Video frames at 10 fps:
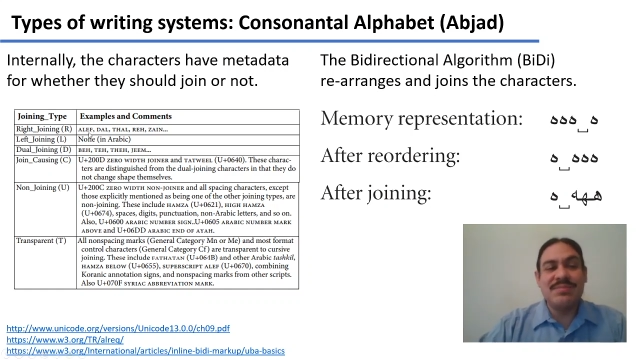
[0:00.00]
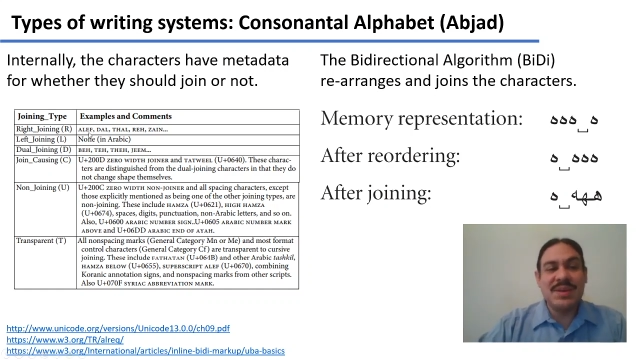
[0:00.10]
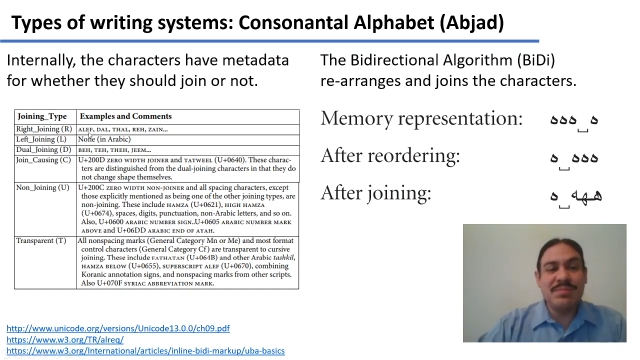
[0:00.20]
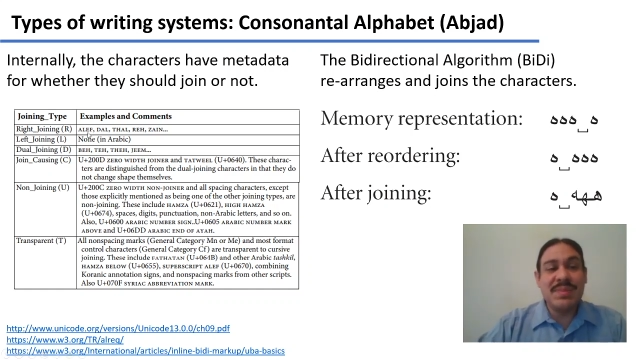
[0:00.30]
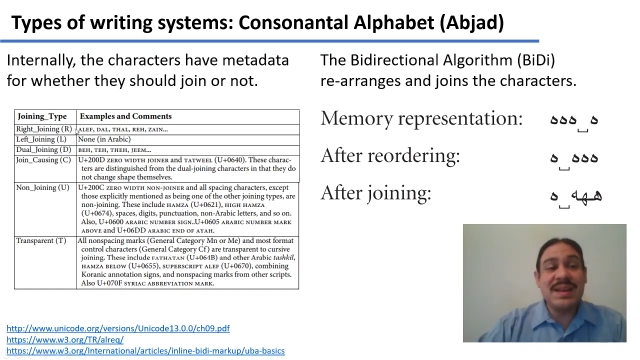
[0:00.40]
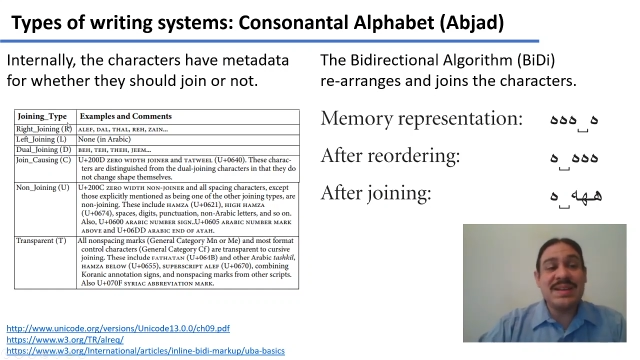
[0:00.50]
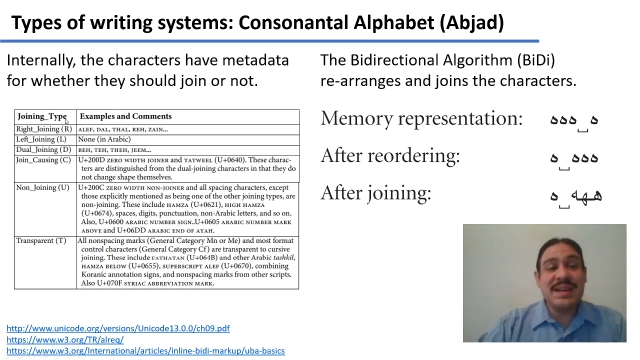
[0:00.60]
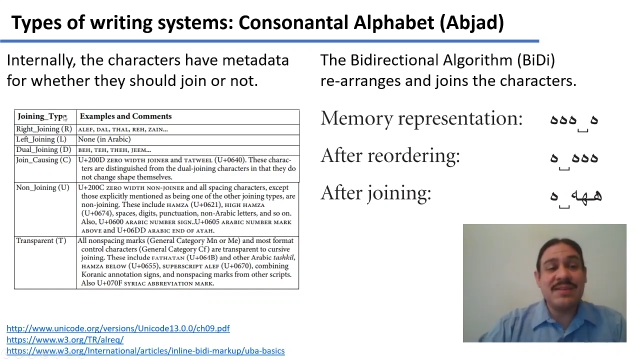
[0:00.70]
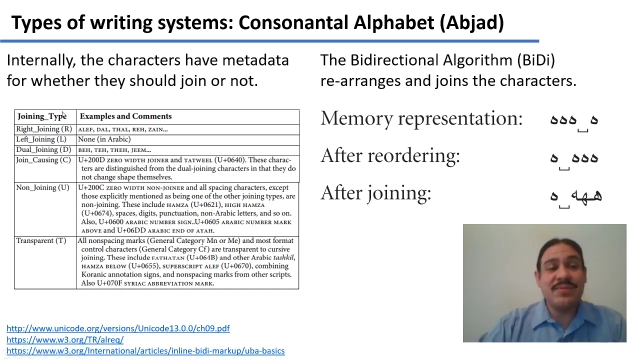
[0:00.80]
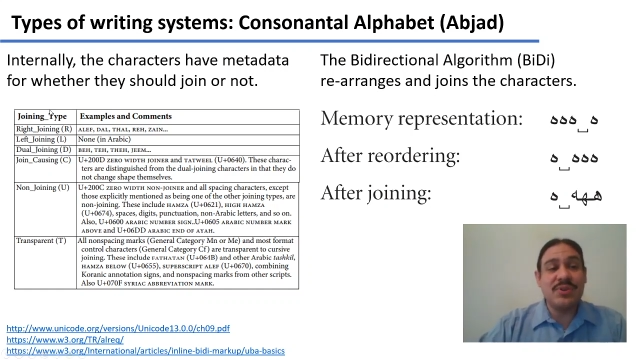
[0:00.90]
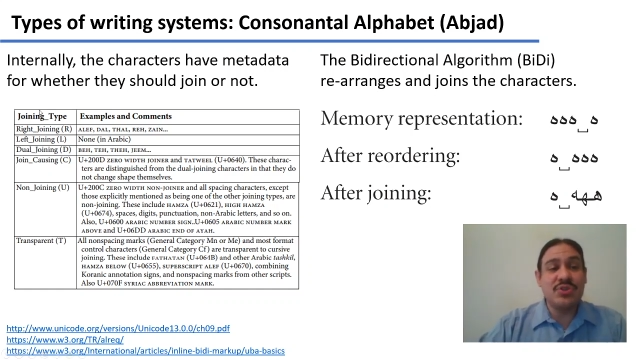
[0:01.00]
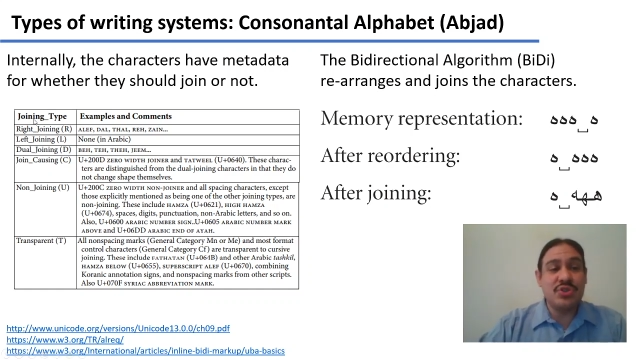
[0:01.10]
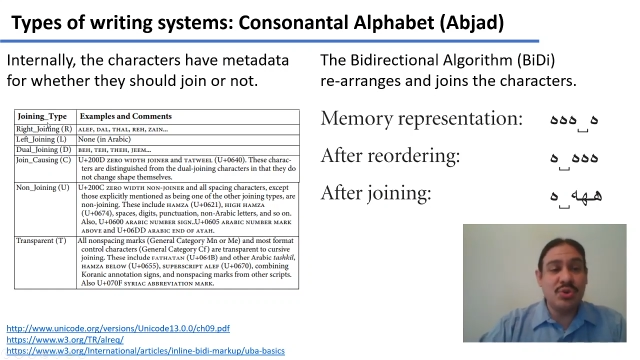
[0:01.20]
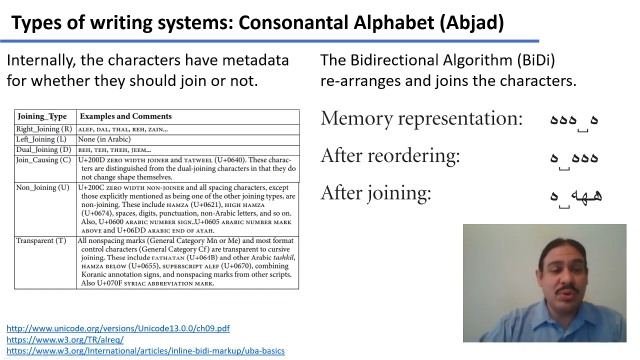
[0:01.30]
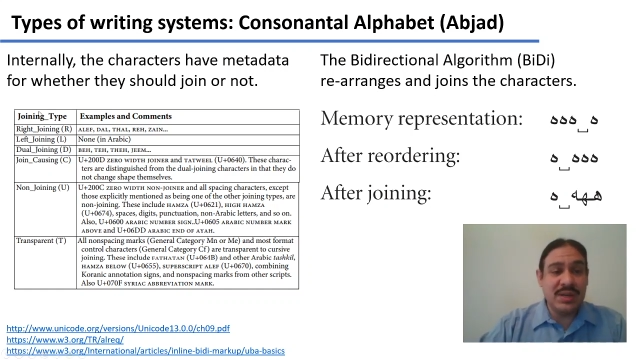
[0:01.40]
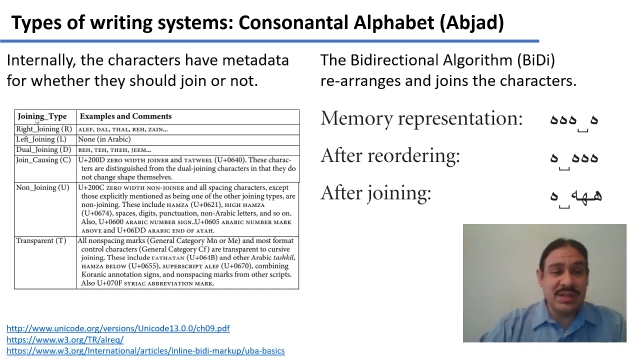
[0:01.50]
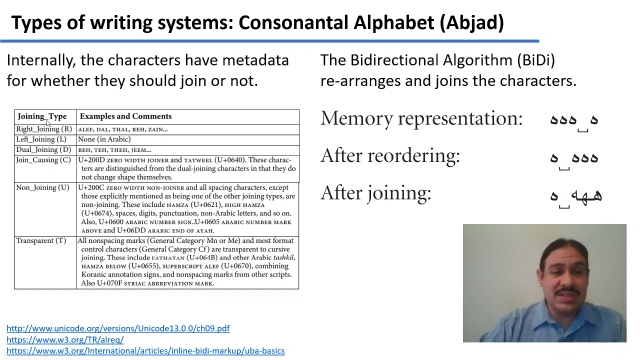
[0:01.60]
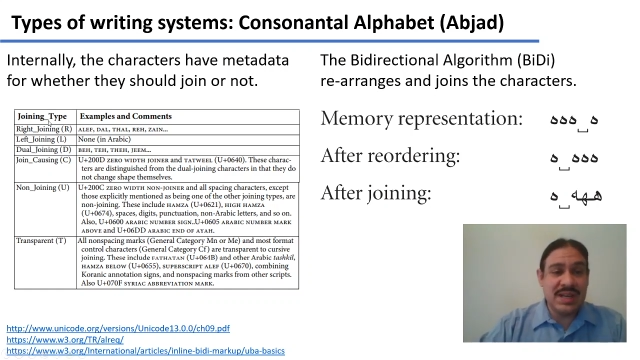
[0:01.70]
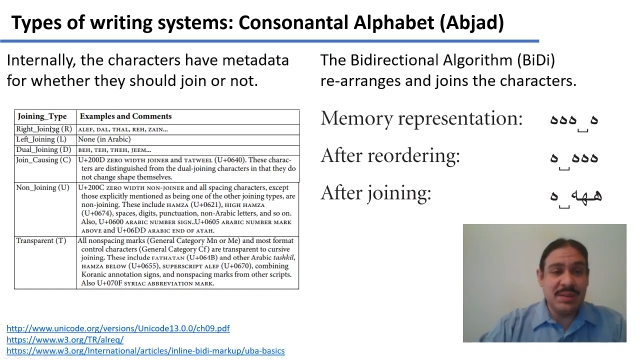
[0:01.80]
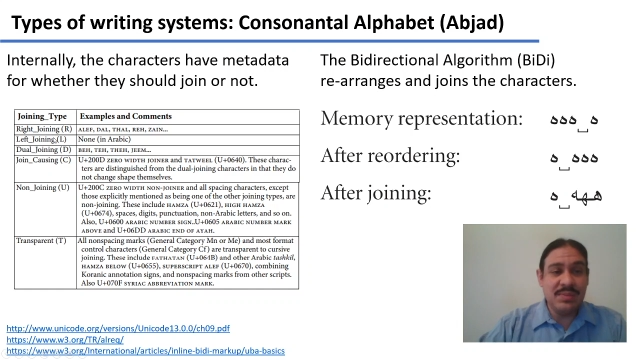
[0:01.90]
a metadata for their joining
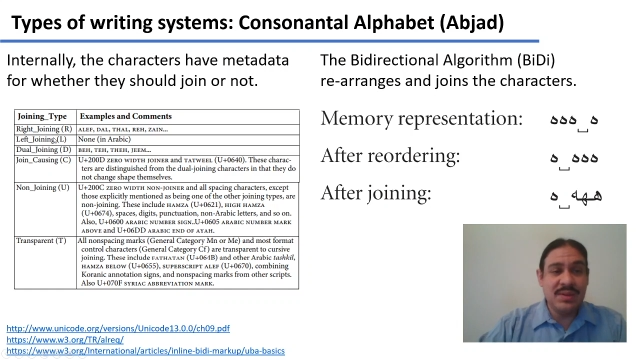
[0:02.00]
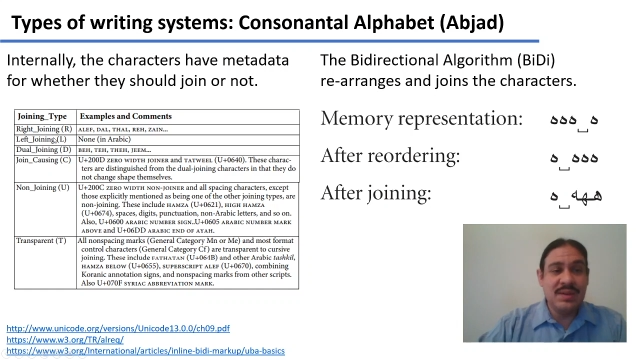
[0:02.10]
type.